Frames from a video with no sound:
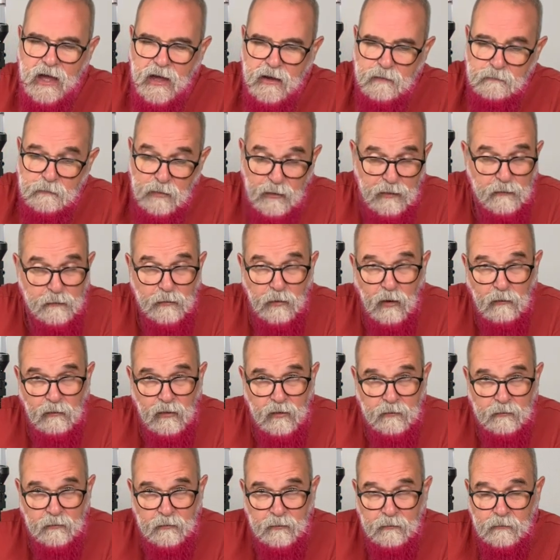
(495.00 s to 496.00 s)
But the
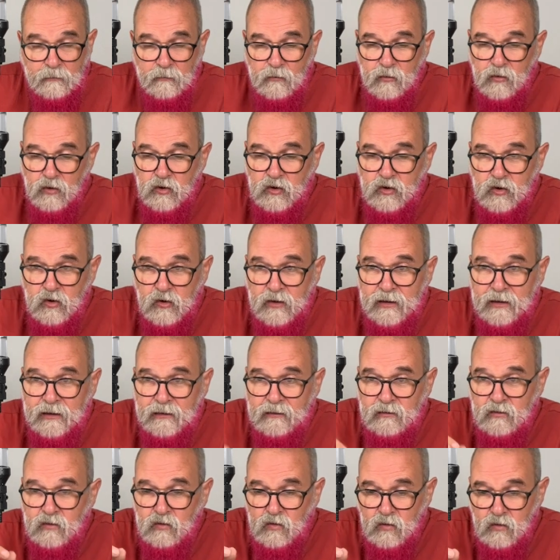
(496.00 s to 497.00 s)
problem, you
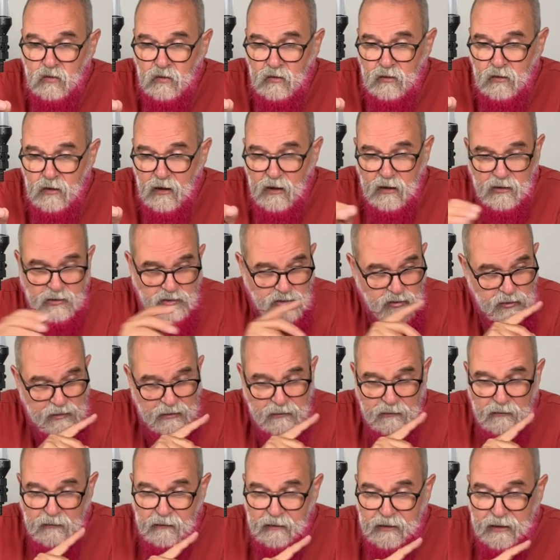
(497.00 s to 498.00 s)
need to
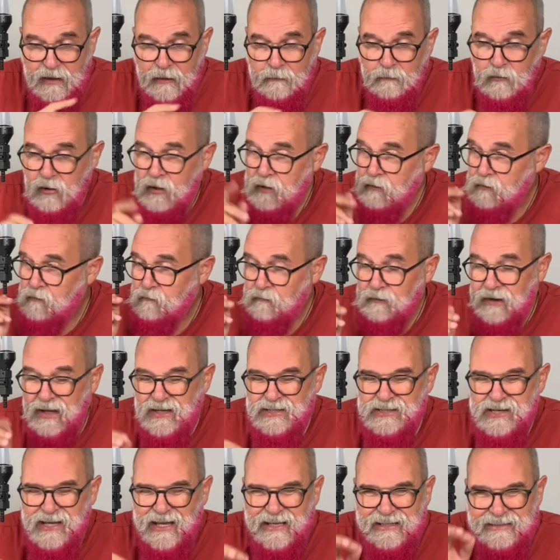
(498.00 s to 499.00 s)
trigger the camera and the
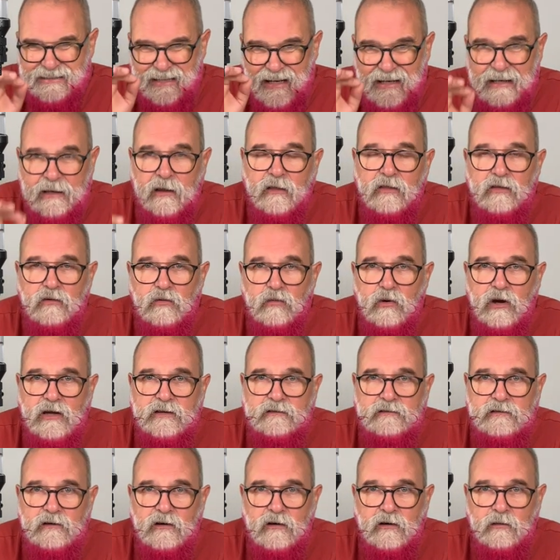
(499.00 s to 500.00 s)
flash exactly at the
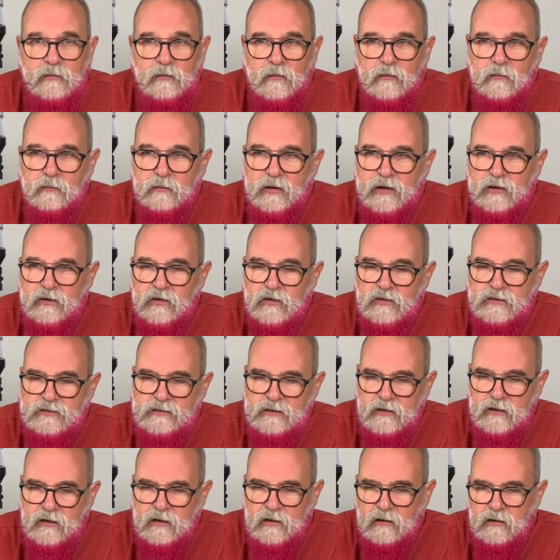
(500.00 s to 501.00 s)
right time,
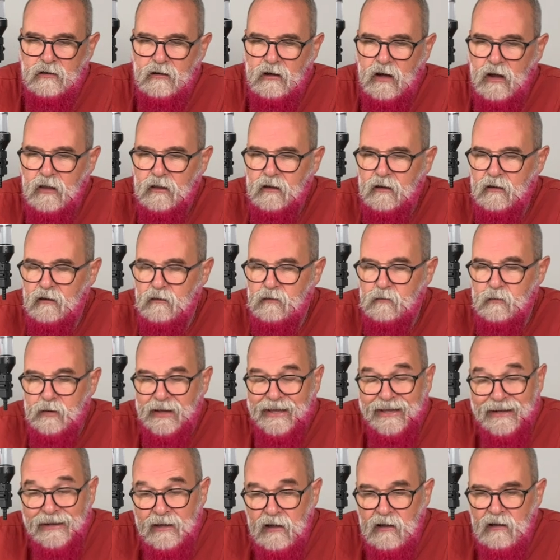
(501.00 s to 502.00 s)
because at the
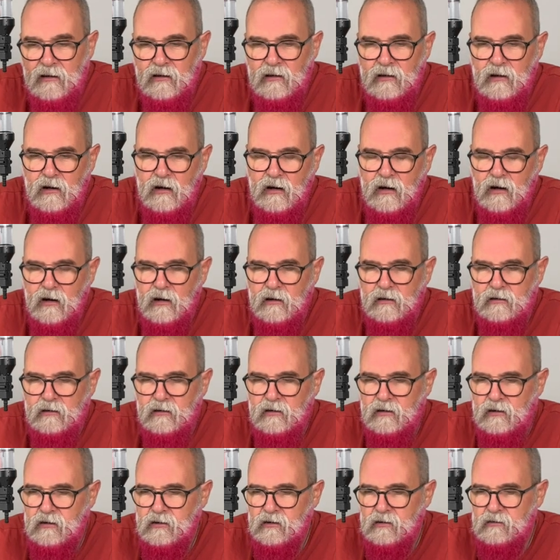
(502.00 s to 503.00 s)
beginning
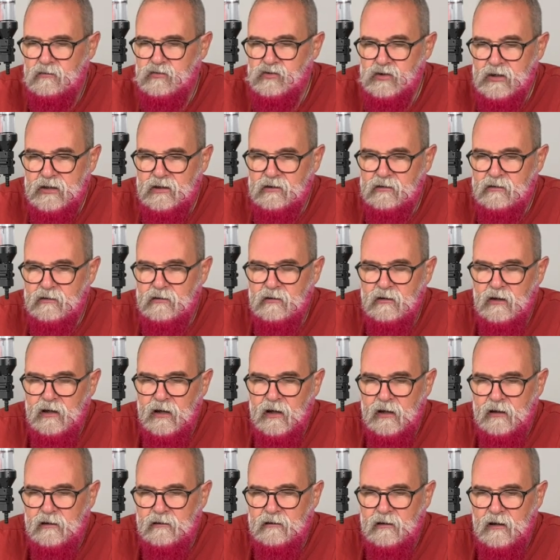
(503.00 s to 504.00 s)
I trigger
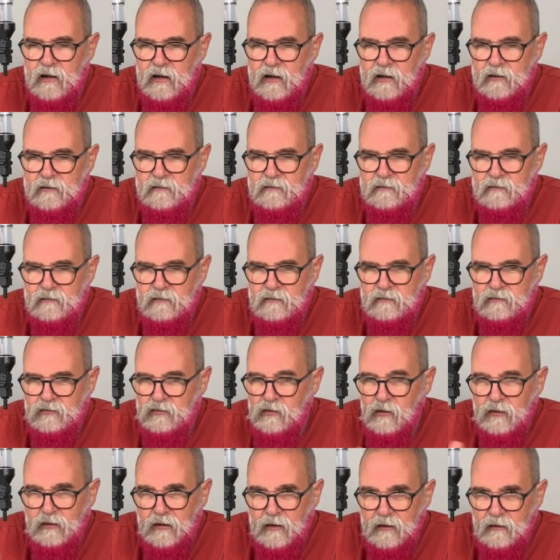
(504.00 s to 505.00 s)
and add
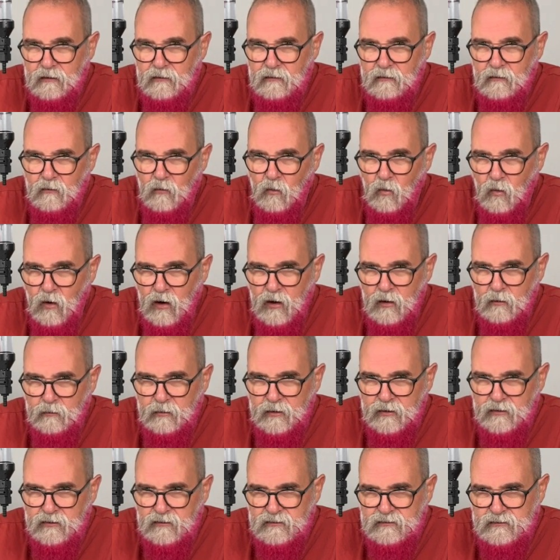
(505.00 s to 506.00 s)
nothing. Why?
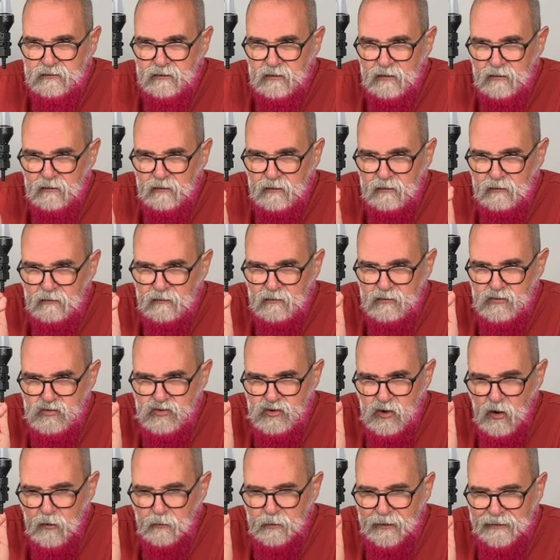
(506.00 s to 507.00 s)
Because the
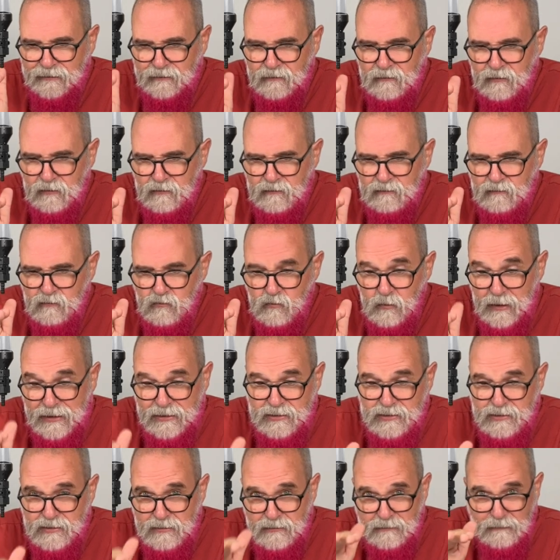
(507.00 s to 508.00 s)
drop had not
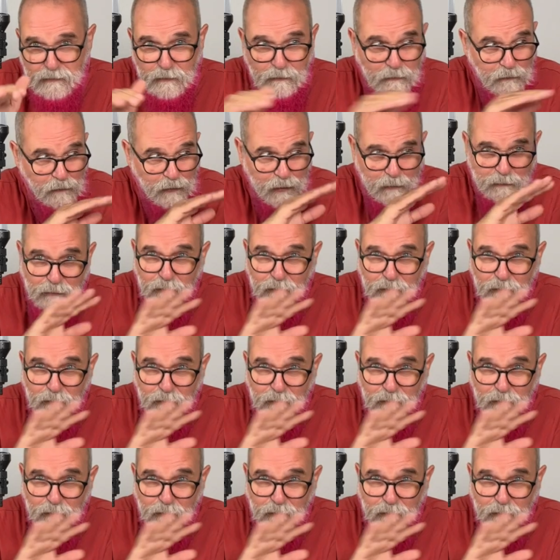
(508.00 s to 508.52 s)
reached the frame